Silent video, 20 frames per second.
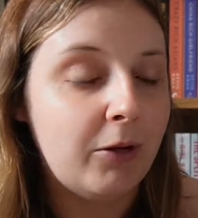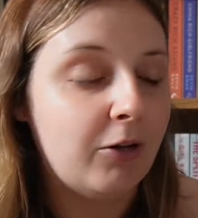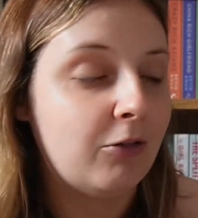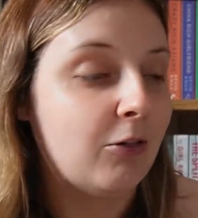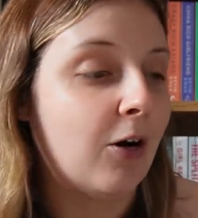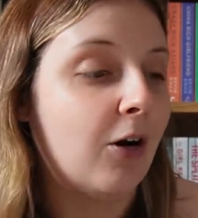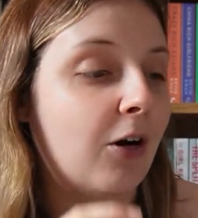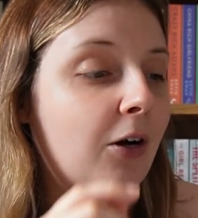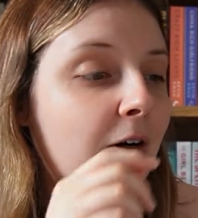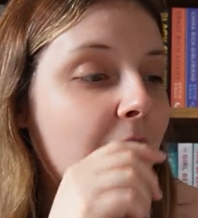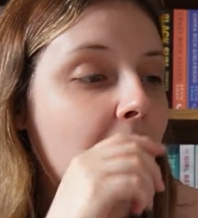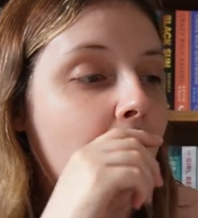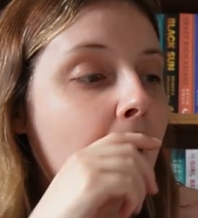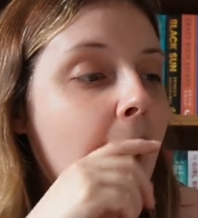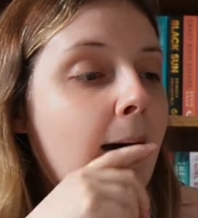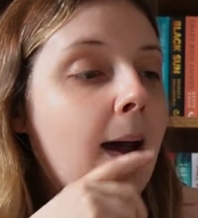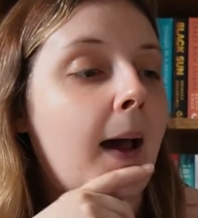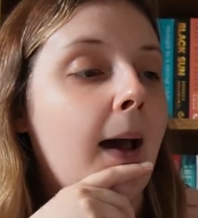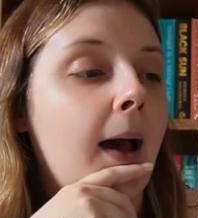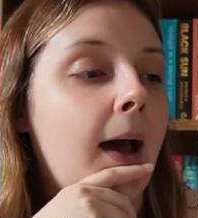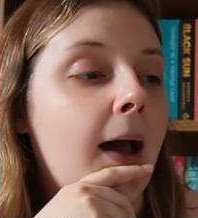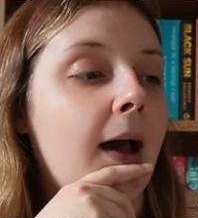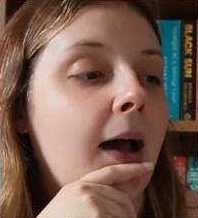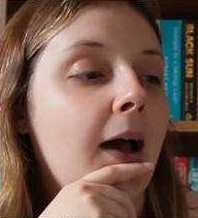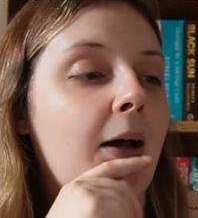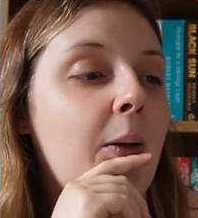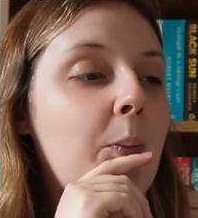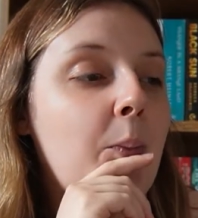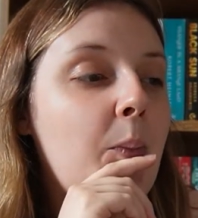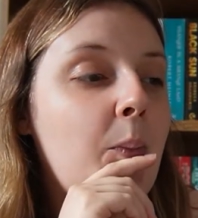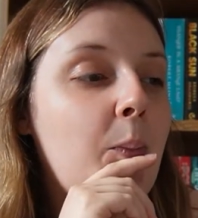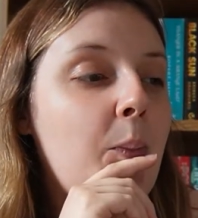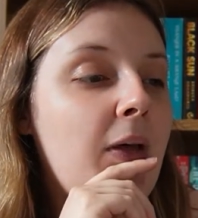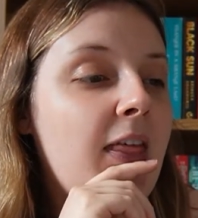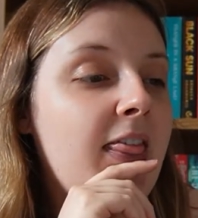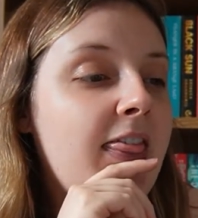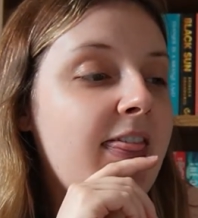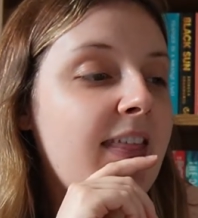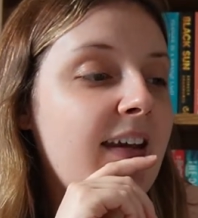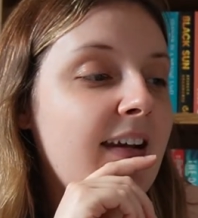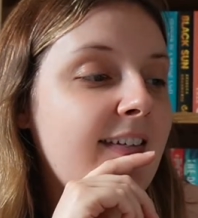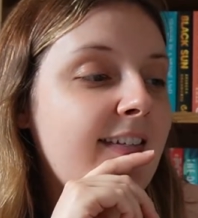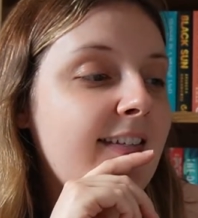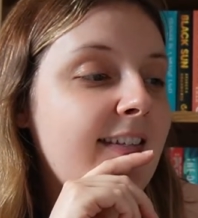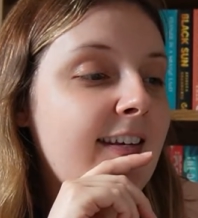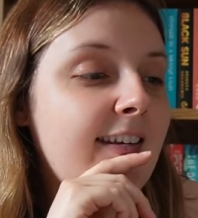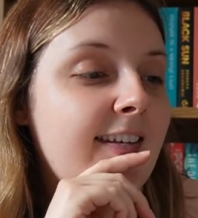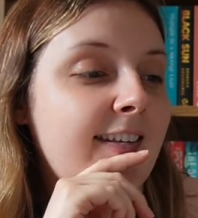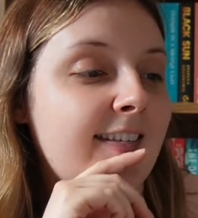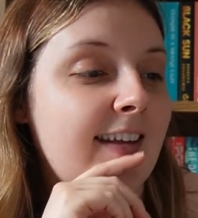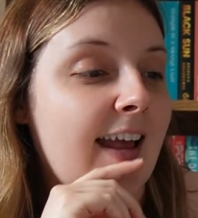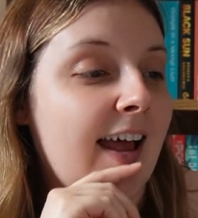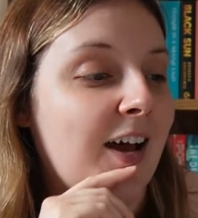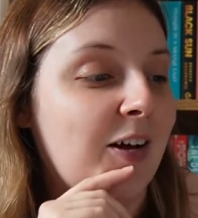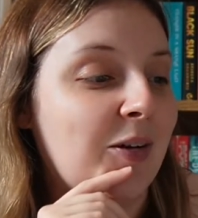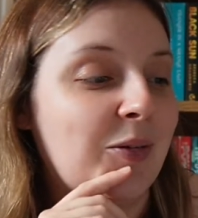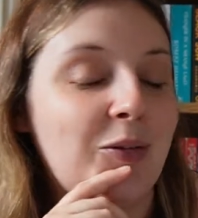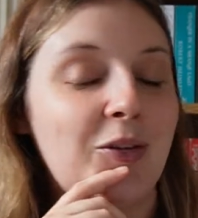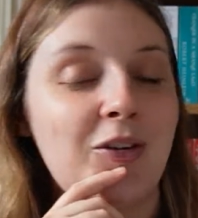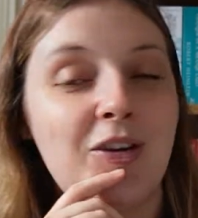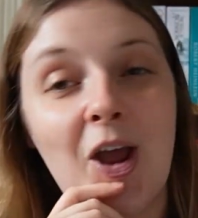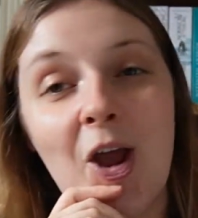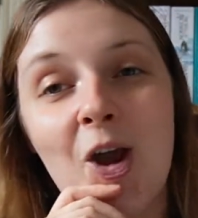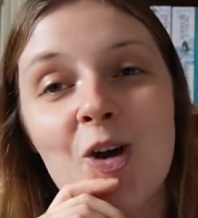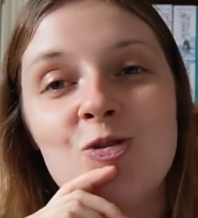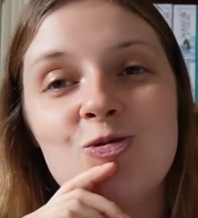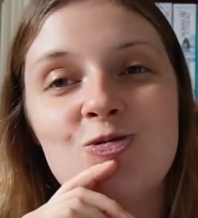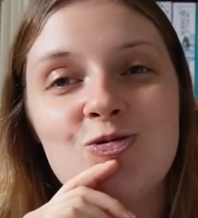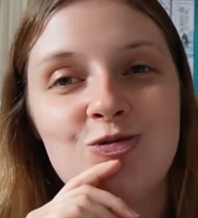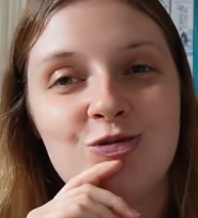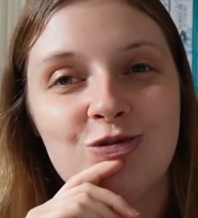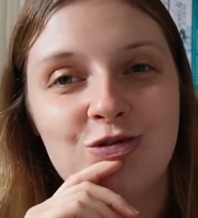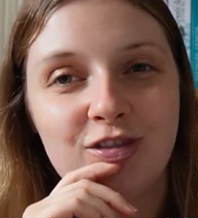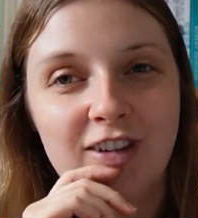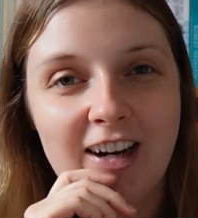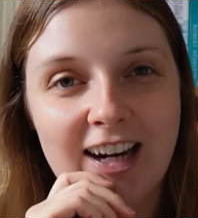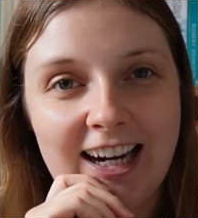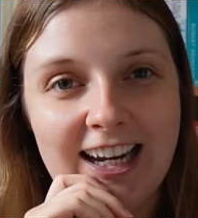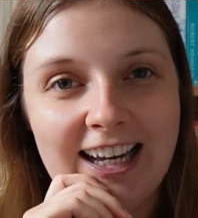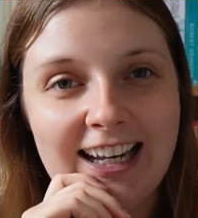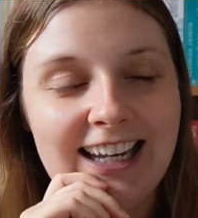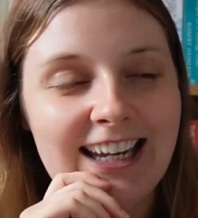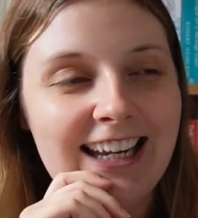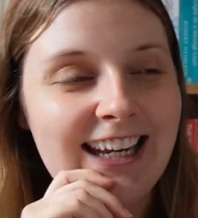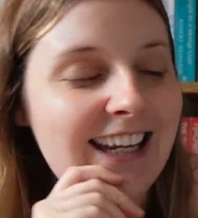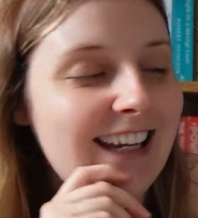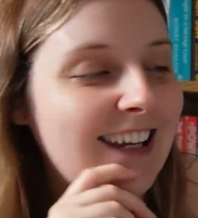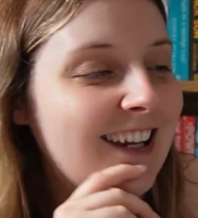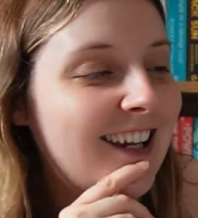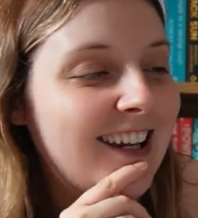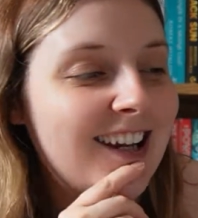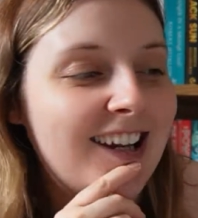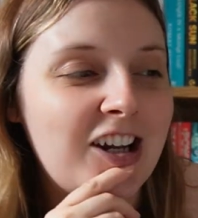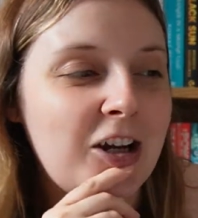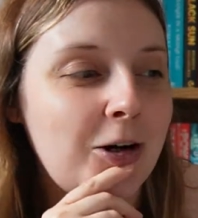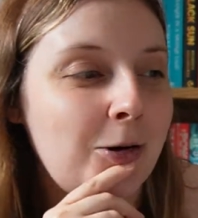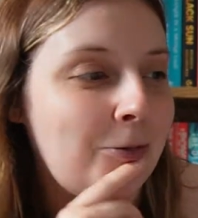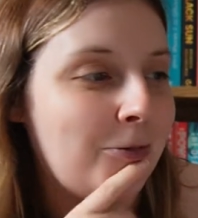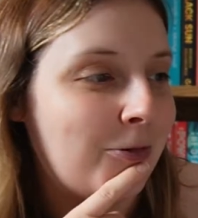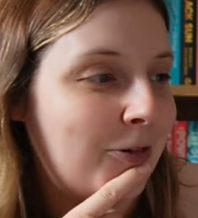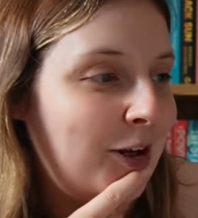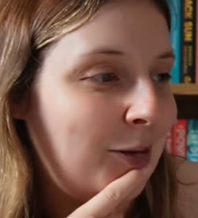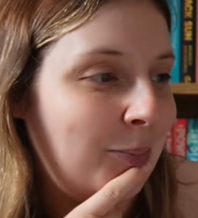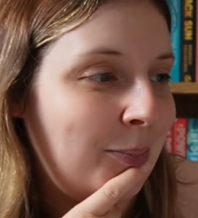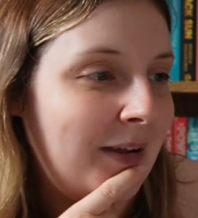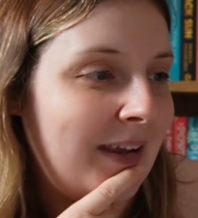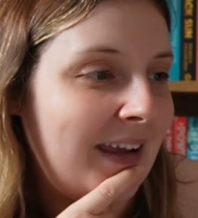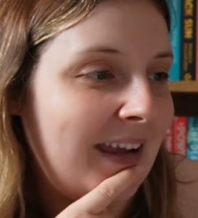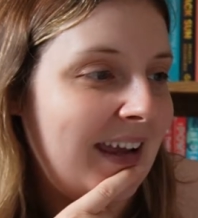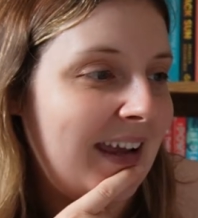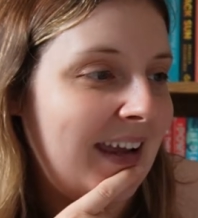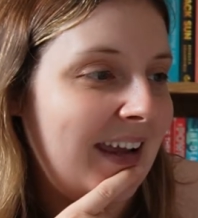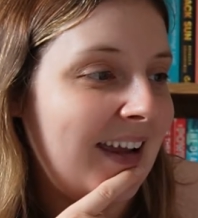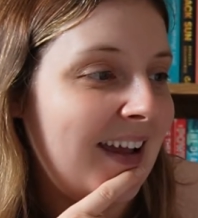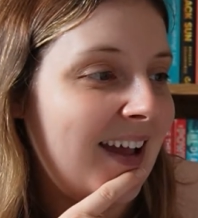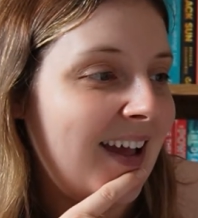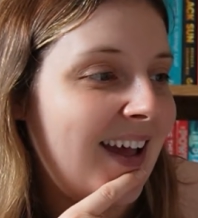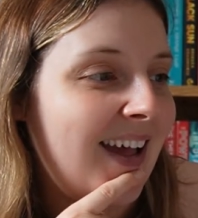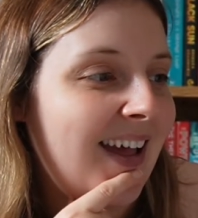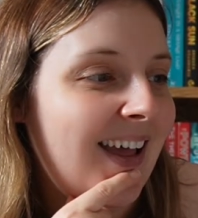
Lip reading: be wrong. But this sounds really creepy.